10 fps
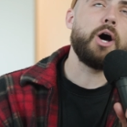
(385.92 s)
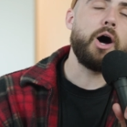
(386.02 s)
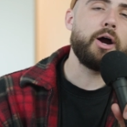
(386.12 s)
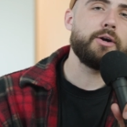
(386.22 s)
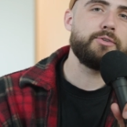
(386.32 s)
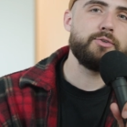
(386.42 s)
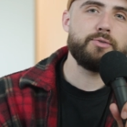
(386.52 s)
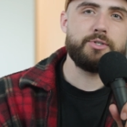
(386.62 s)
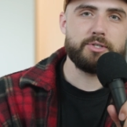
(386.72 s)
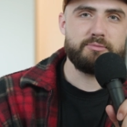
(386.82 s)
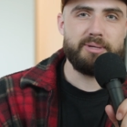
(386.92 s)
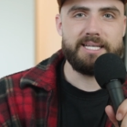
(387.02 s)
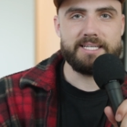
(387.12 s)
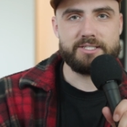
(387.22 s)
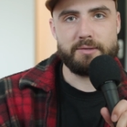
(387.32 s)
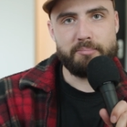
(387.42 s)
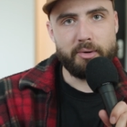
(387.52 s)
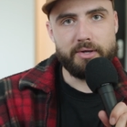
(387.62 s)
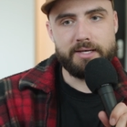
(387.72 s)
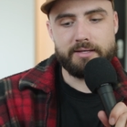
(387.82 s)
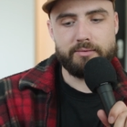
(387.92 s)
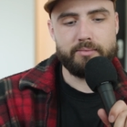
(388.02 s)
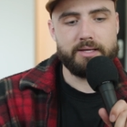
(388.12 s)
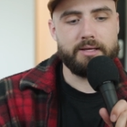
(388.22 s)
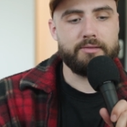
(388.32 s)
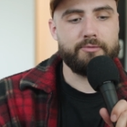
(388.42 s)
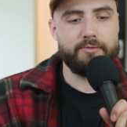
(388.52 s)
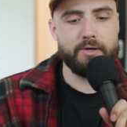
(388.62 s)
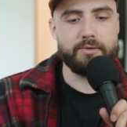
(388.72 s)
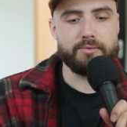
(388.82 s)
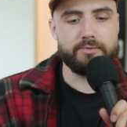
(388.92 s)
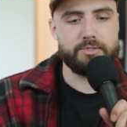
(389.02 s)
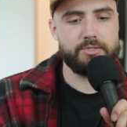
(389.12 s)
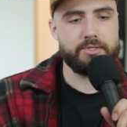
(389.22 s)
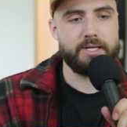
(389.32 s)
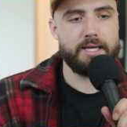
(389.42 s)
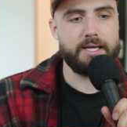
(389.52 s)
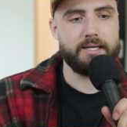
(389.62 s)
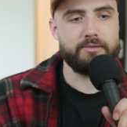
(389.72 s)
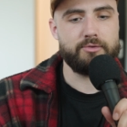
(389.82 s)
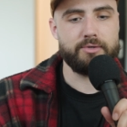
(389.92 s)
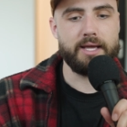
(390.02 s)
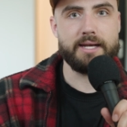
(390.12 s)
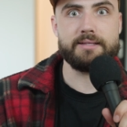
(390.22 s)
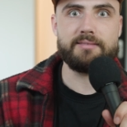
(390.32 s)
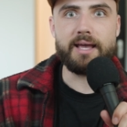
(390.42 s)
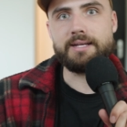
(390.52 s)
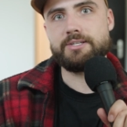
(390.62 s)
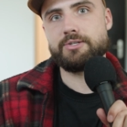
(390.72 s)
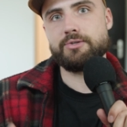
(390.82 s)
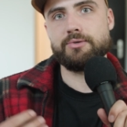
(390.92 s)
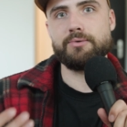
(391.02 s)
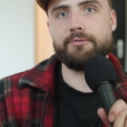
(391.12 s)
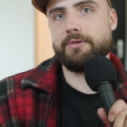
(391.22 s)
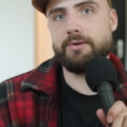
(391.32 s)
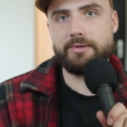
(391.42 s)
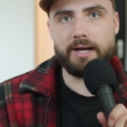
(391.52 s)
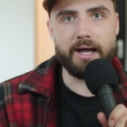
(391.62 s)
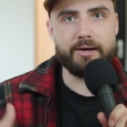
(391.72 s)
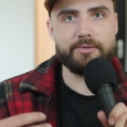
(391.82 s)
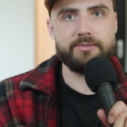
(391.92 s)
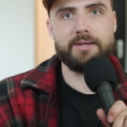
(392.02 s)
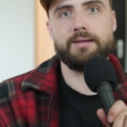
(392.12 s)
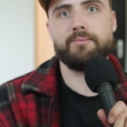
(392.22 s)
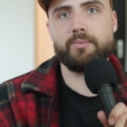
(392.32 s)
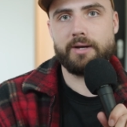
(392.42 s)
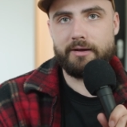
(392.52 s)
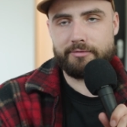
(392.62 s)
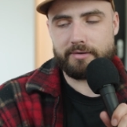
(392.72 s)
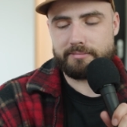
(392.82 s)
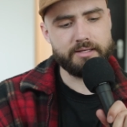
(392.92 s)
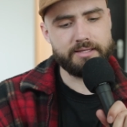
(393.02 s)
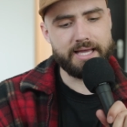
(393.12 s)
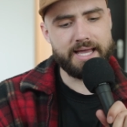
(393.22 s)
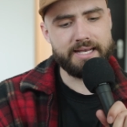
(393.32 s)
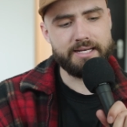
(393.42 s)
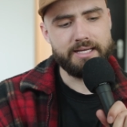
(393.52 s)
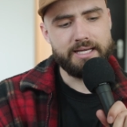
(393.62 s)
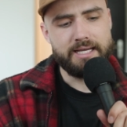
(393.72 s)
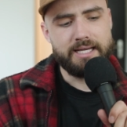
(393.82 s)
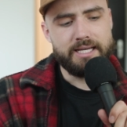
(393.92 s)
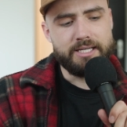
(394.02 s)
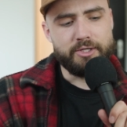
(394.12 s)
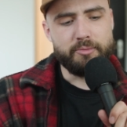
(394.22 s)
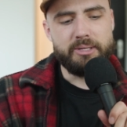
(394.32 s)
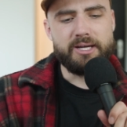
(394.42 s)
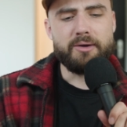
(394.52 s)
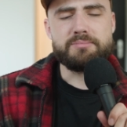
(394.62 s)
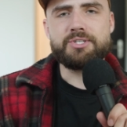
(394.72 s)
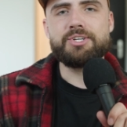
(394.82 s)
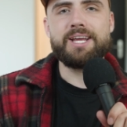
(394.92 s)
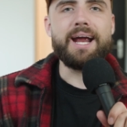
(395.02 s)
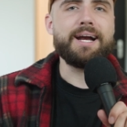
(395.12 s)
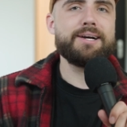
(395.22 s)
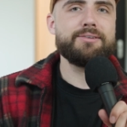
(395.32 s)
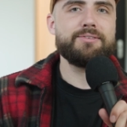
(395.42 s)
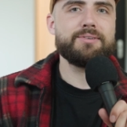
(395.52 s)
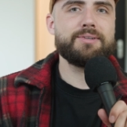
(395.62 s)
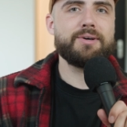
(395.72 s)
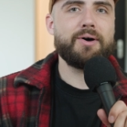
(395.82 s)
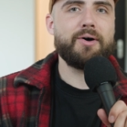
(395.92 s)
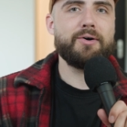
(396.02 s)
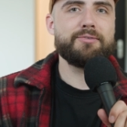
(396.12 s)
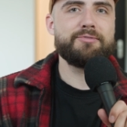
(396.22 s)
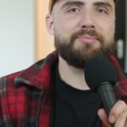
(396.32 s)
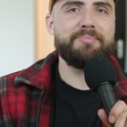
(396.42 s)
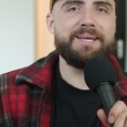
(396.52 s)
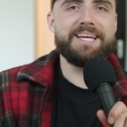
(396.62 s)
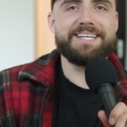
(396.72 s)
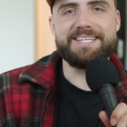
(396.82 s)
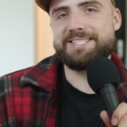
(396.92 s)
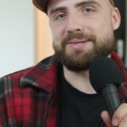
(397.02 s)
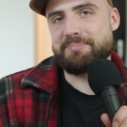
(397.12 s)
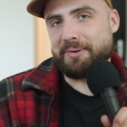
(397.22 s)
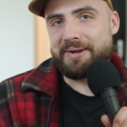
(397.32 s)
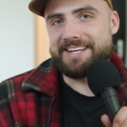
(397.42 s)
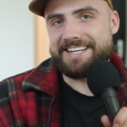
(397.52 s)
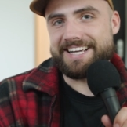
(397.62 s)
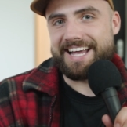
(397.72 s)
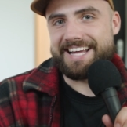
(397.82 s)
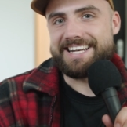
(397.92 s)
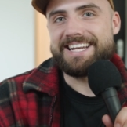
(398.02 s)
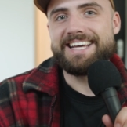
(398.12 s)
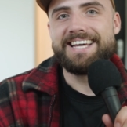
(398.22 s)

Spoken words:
hard to just be disappointed with views and to get attached to a view count and whatever. That you become scared of being disappointed again.